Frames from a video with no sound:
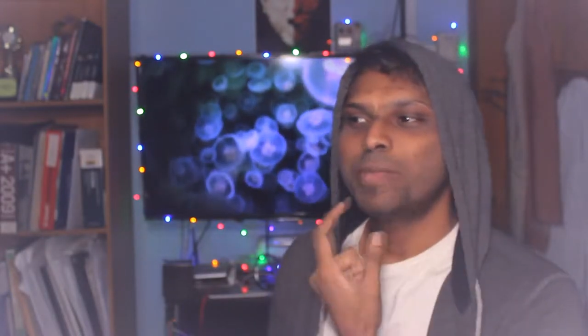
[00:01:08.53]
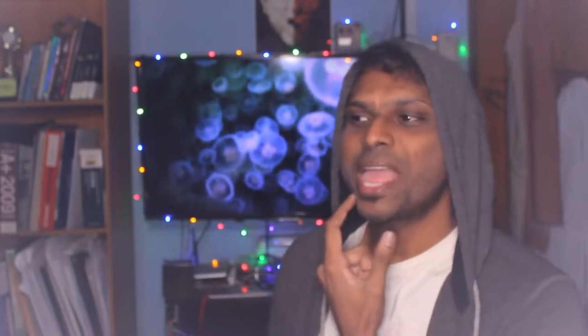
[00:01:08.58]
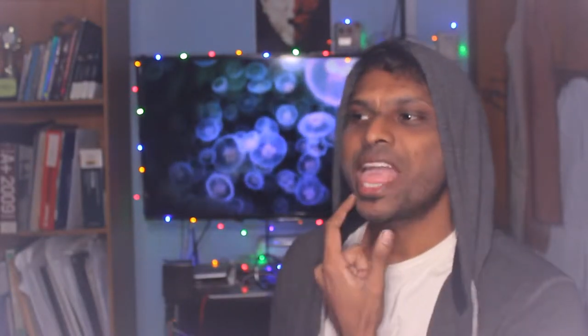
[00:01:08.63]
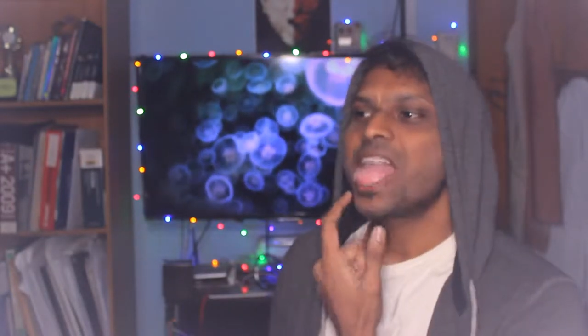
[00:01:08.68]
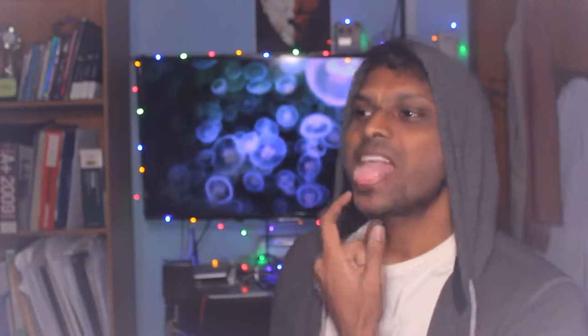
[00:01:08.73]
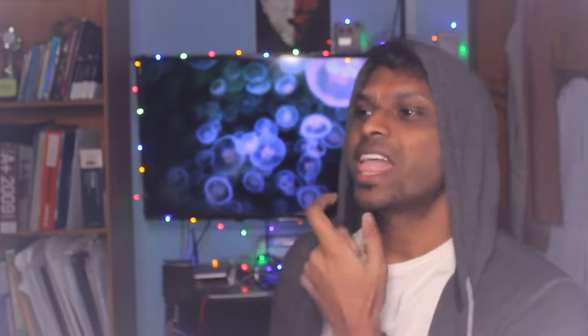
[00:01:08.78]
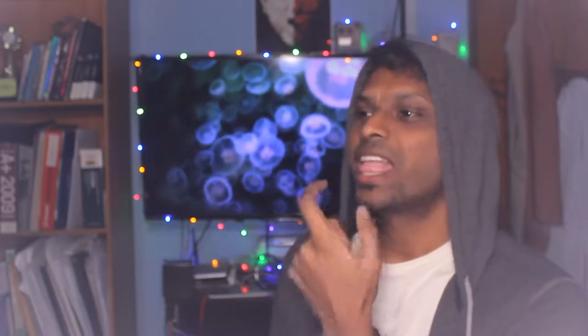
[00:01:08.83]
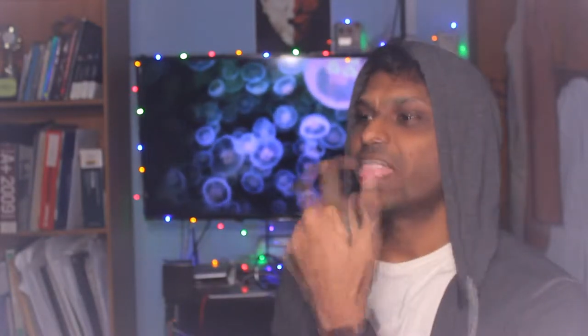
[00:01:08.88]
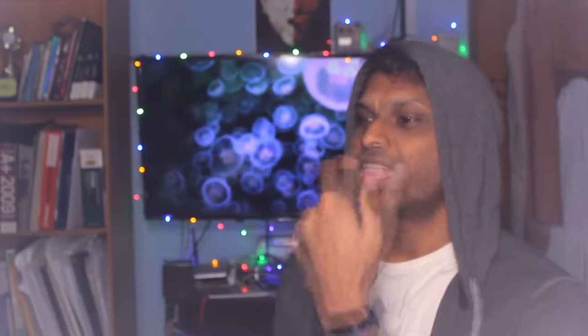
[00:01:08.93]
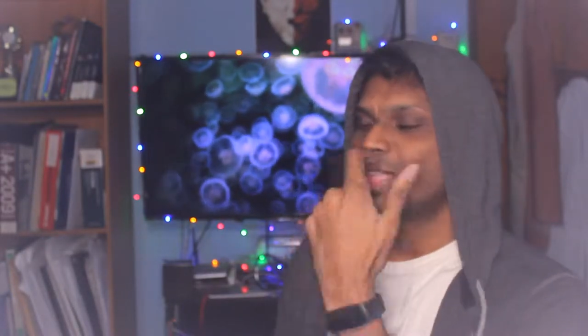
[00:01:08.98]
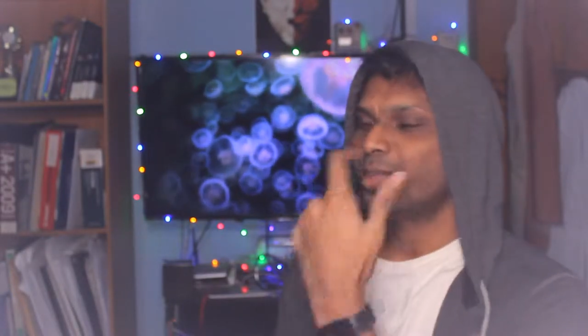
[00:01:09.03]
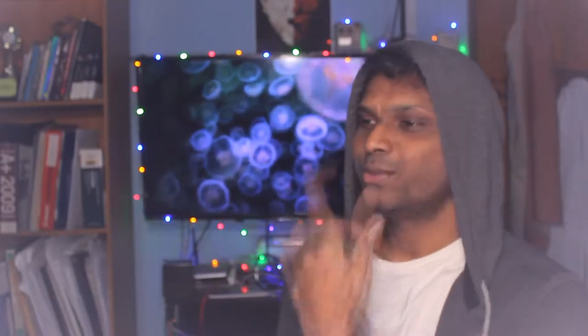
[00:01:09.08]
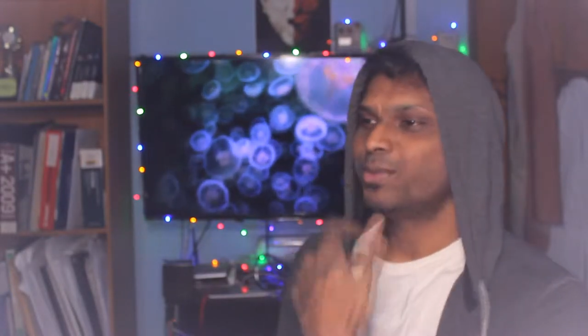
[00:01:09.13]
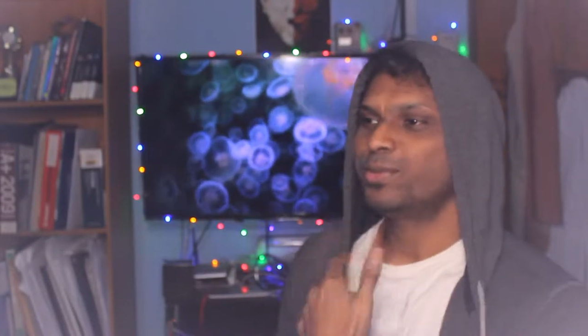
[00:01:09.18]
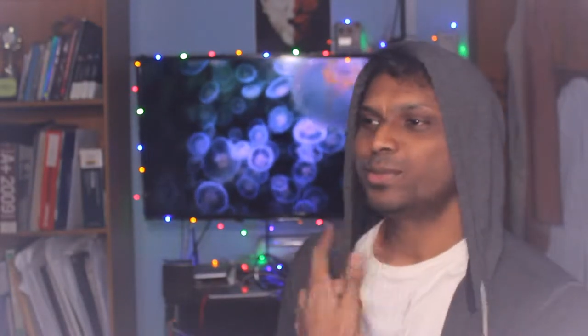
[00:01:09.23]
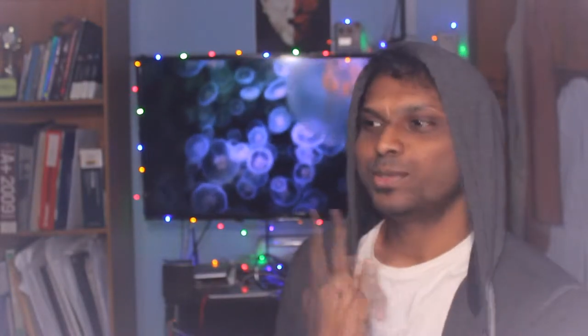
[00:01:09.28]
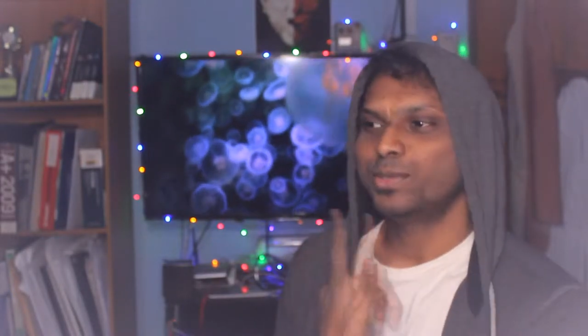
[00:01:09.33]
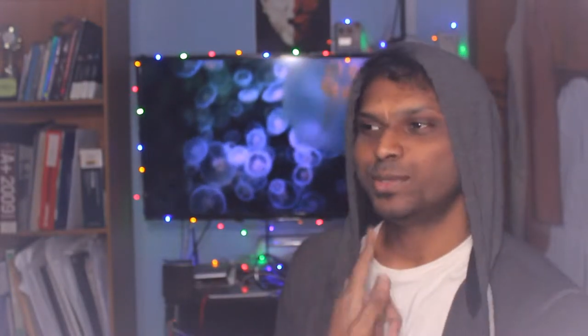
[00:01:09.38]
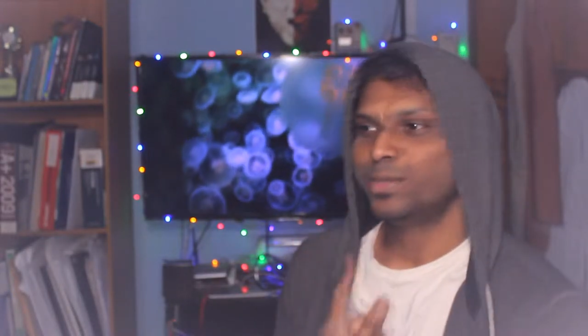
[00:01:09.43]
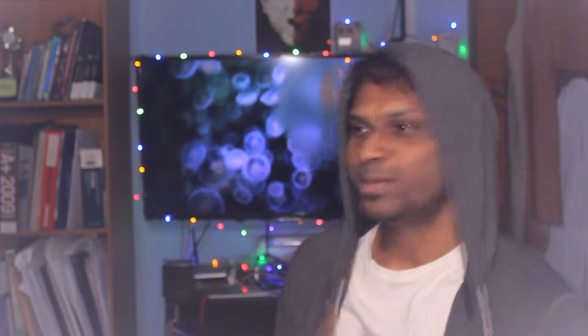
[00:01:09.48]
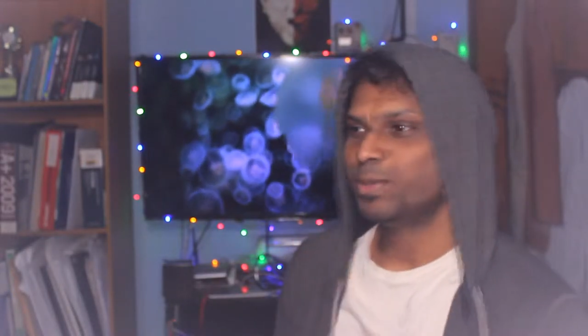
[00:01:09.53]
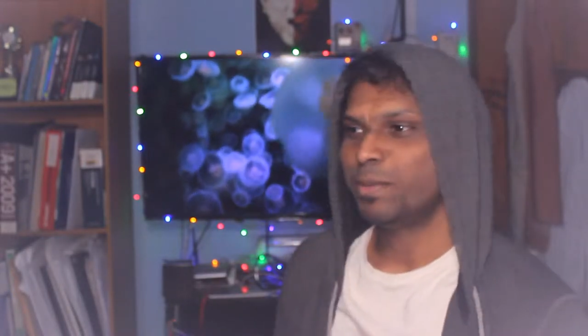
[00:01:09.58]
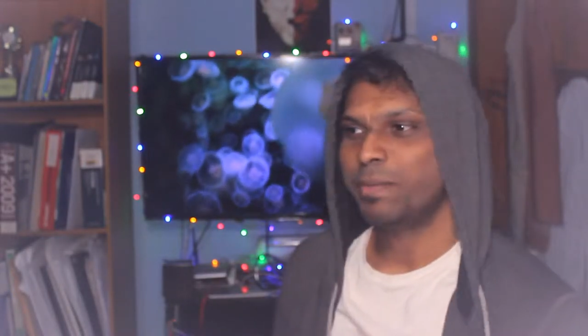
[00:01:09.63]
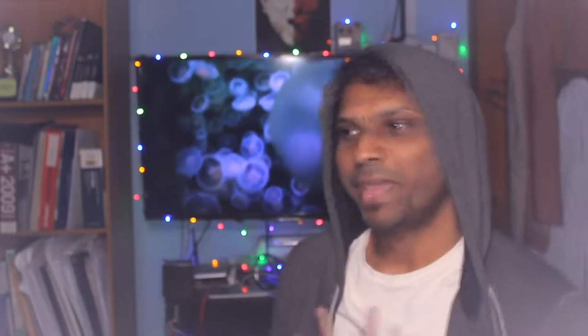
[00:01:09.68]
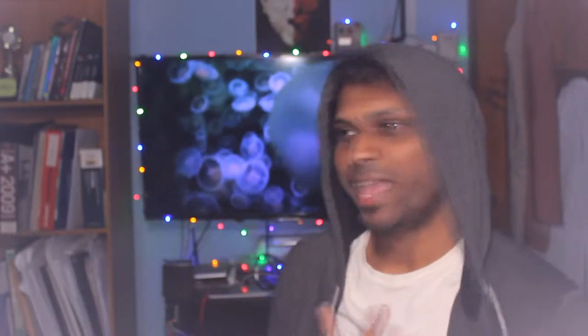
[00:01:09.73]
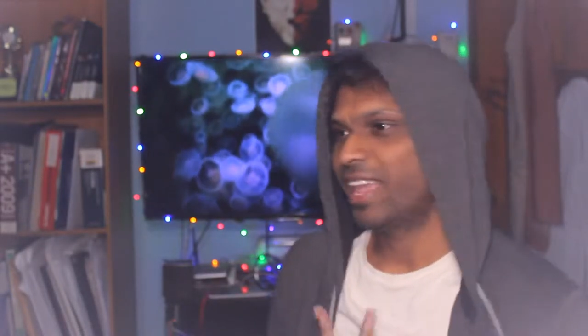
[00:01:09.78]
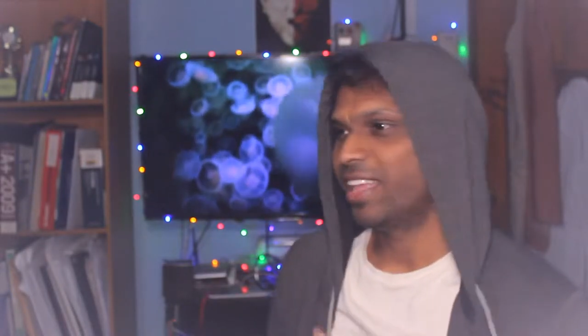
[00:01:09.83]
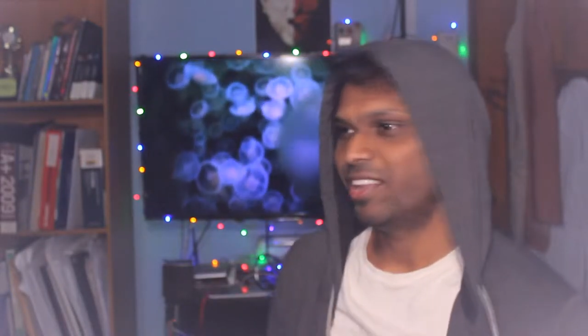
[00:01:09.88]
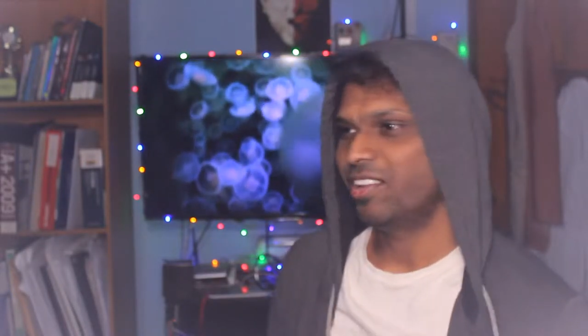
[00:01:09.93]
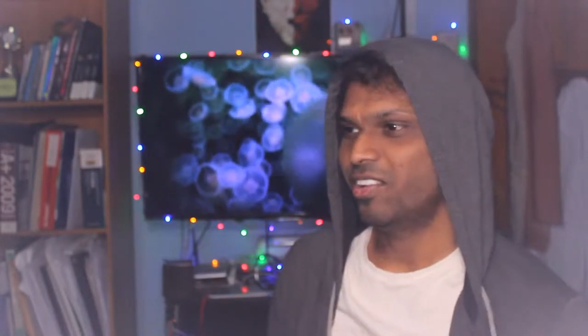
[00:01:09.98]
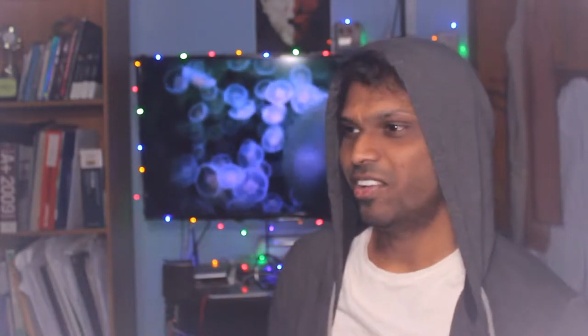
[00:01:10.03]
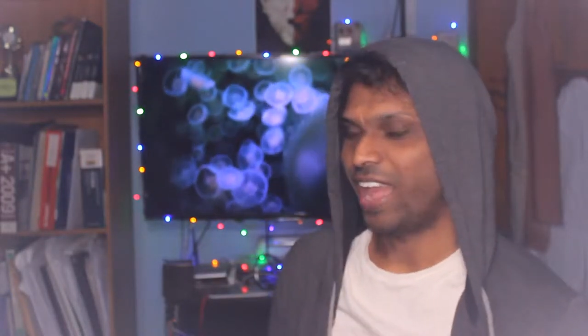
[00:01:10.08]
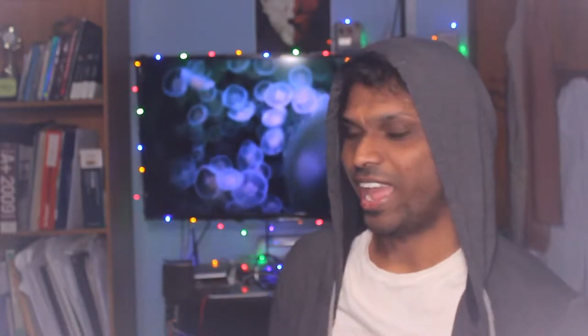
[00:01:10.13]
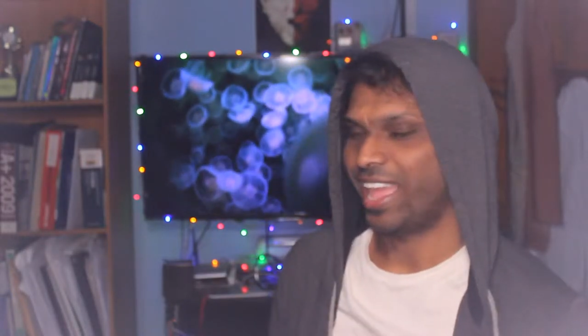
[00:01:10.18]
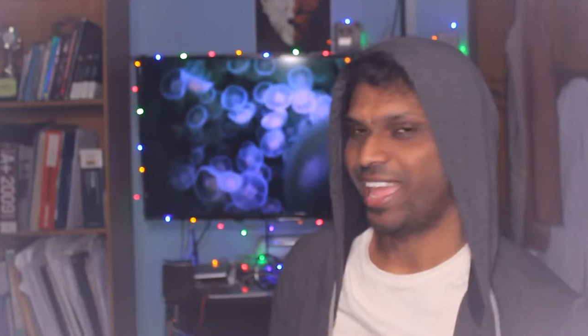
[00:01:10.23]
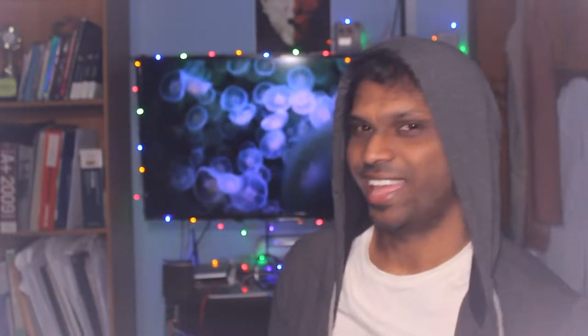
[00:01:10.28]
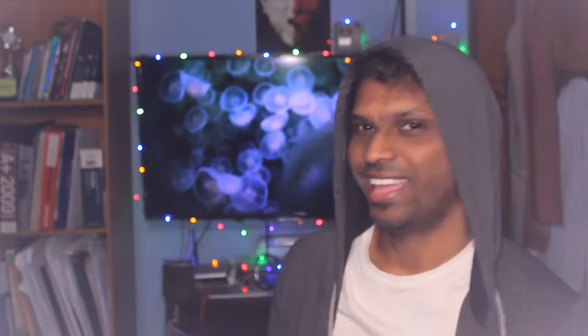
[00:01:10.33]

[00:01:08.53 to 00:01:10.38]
me? No.